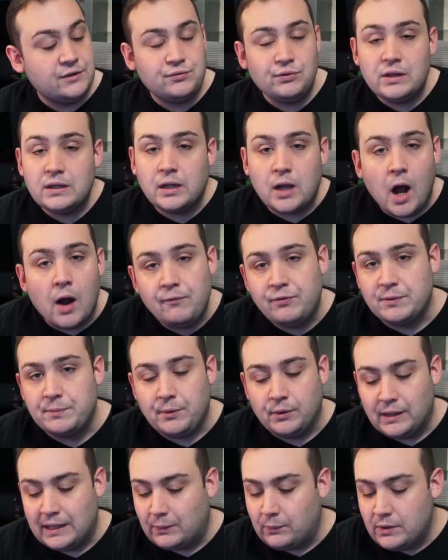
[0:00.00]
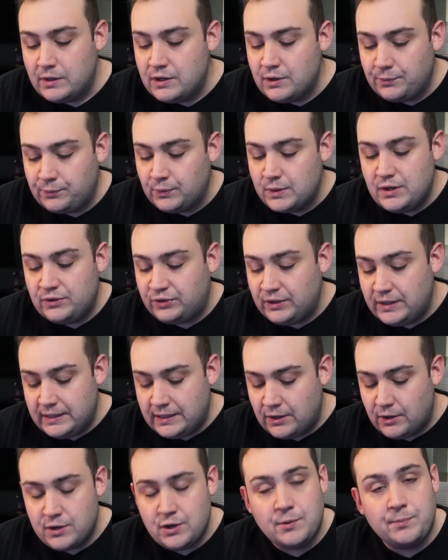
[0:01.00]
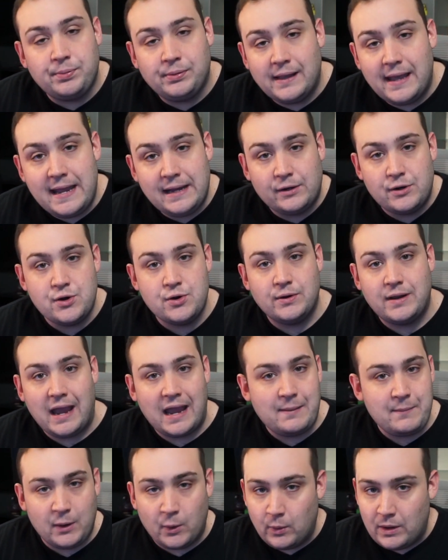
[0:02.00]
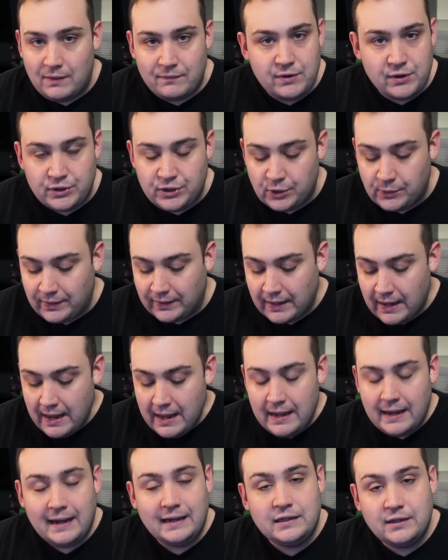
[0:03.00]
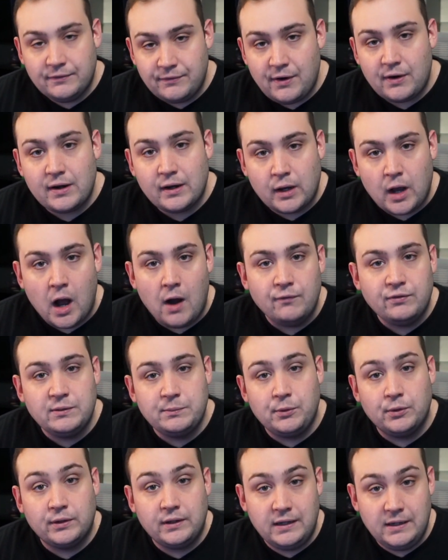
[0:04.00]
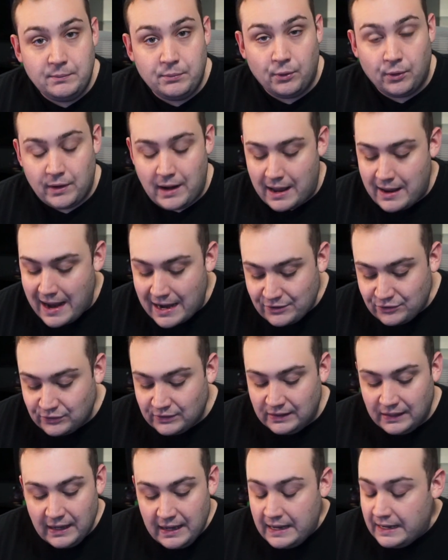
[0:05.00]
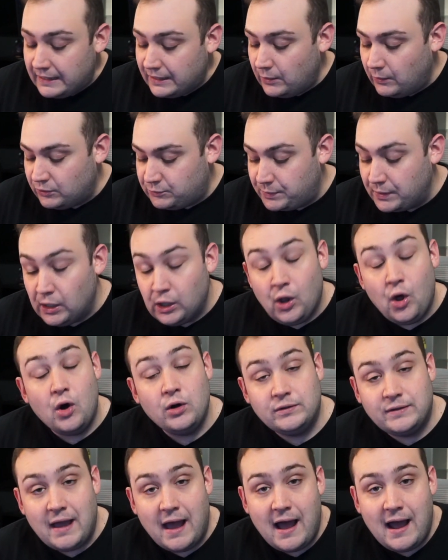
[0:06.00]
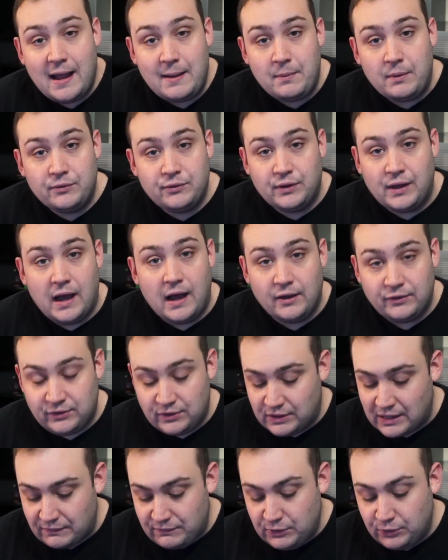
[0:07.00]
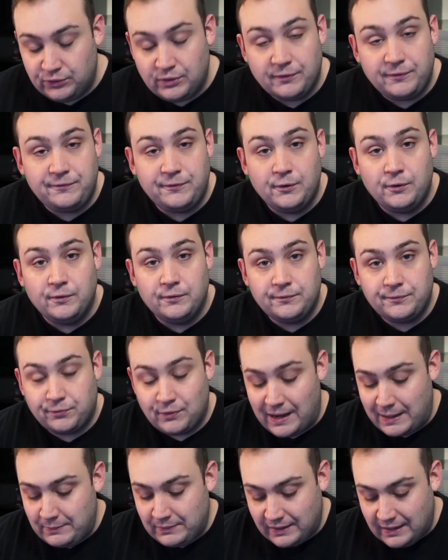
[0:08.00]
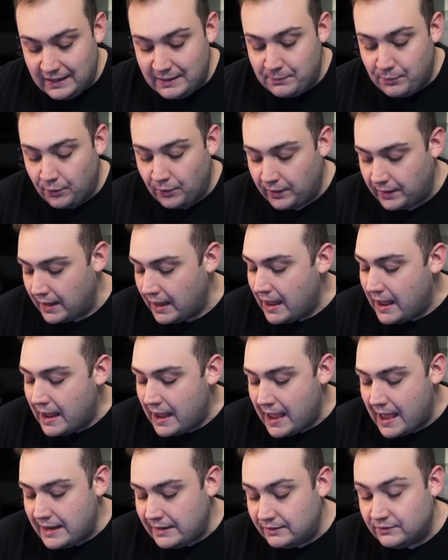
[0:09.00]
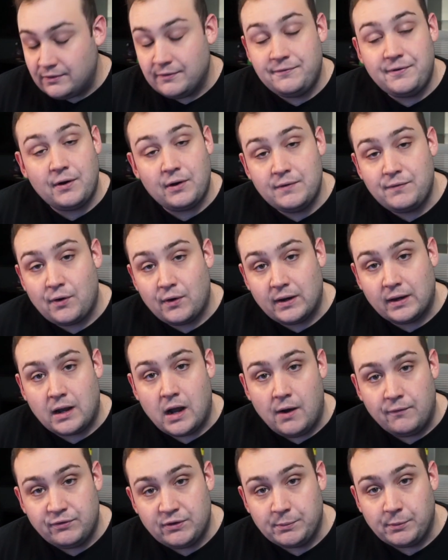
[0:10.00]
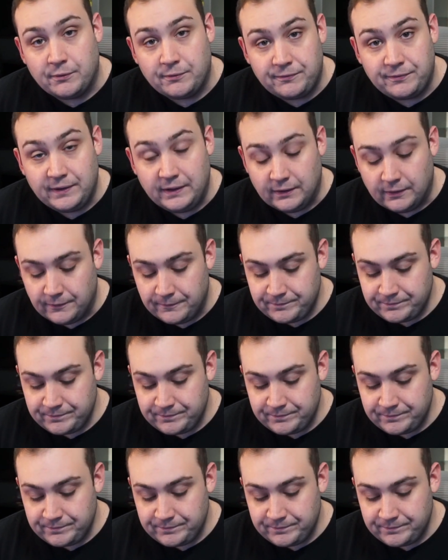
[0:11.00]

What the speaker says: really comfortable. Like when you're sitting here and you're playing or you're gaming, whatever you're doing, it's a very comfortable keyboard. I actually, it's been a long time since I've used a full framed keyboard, and it is a very comfortable feel.